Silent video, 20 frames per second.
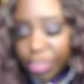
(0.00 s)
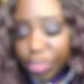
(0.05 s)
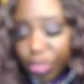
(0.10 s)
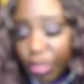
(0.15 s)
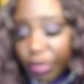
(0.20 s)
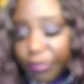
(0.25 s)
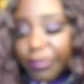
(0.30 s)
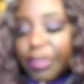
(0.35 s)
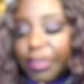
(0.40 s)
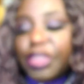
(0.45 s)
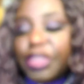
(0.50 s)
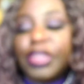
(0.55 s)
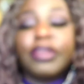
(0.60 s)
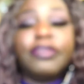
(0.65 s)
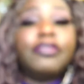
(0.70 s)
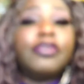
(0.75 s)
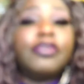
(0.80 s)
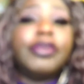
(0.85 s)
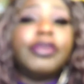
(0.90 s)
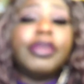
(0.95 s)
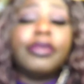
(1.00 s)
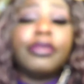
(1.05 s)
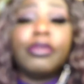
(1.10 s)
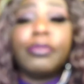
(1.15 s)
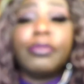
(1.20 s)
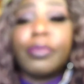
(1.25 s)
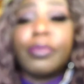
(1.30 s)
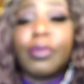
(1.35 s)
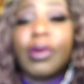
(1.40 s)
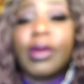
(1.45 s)
So if you're in
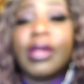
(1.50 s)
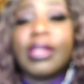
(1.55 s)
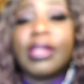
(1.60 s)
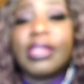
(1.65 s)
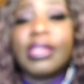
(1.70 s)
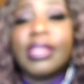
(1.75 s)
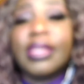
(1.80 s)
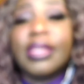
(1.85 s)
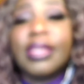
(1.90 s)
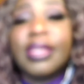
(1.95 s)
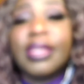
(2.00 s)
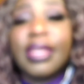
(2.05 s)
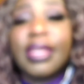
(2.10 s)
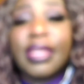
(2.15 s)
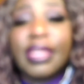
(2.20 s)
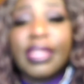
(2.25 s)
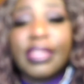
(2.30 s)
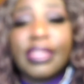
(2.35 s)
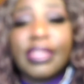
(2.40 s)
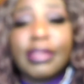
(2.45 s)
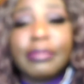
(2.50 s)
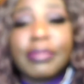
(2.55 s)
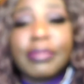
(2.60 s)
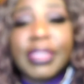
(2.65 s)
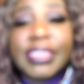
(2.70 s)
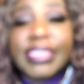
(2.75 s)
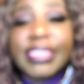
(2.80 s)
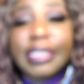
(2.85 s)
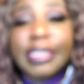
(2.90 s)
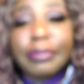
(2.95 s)
group one, the
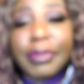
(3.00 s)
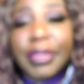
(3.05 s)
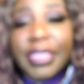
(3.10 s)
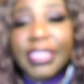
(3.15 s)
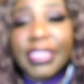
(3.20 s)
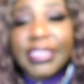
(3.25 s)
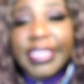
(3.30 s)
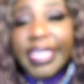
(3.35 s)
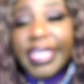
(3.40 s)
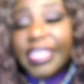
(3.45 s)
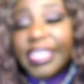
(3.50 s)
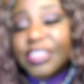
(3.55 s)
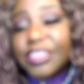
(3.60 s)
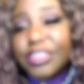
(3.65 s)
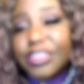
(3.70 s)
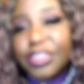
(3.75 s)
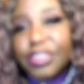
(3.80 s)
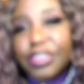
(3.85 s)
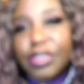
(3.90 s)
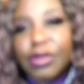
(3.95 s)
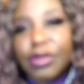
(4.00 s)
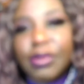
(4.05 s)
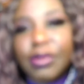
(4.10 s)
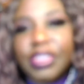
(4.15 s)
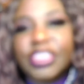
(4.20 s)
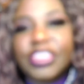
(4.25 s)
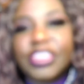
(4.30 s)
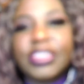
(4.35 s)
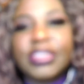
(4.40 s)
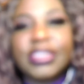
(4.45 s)
mystic being's answer to your
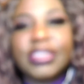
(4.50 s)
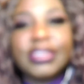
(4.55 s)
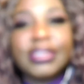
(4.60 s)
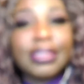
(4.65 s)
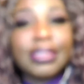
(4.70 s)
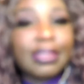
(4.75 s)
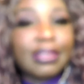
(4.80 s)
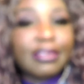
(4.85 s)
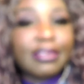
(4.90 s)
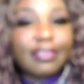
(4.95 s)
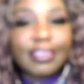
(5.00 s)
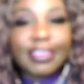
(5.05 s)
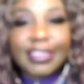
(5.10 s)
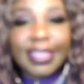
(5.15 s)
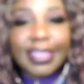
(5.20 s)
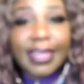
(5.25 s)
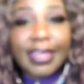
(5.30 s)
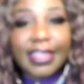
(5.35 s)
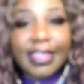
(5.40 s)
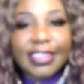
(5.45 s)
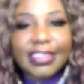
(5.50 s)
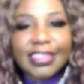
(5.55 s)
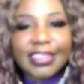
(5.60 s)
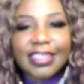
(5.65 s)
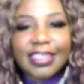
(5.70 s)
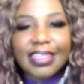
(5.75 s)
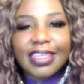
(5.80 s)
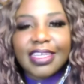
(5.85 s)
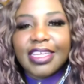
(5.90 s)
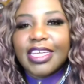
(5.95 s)
question is to look for signs.
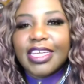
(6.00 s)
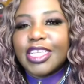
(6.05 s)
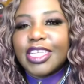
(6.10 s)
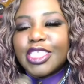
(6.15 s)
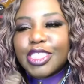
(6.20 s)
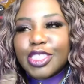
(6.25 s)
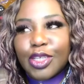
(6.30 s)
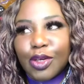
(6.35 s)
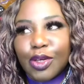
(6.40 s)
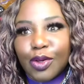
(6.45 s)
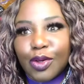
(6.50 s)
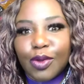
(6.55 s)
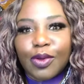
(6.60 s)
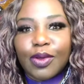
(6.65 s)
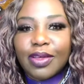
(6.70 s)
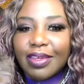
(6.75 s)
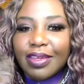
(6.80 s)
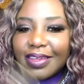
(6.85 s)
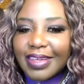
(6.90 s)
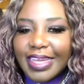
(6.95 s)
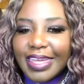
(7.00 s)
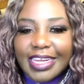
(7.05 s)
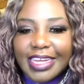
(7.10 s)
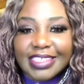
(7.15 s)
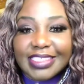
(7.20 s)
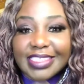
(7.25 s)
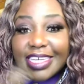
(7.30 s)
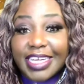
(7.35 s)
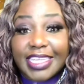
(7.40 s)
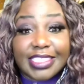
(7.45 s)
So kind
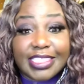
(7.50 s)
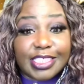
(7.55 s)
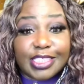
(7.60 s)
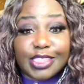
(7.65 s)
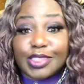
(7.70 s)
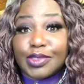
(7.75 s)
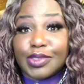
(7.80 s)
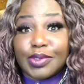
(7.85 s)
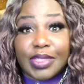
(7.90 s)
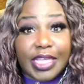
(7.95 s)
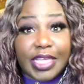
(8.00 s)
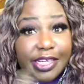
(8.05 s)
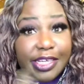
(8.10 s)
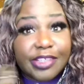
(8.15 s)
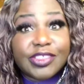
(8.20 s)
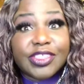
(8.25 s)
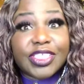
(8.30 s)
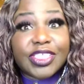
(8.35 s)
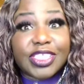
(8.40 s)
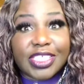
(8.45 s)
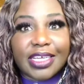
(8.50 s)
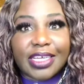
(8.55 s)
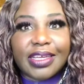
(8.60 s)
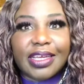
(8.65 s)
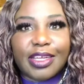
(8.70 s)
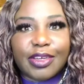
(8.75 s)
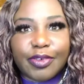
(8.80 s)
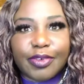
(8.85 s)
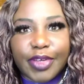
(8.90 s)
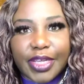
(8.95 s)
of ties into the energy
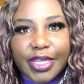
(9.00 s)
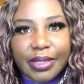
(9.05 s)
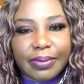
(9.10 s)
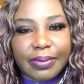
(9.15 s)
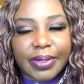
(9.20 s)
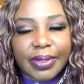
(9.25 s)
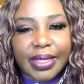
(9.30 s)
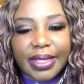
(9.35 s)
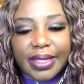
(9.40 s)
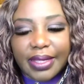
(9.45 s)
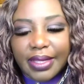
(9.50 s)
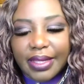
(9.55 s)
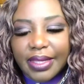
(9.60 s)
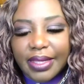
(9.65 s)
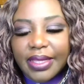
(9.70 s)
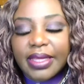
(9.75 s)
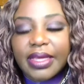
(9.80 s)
check-in reading, right?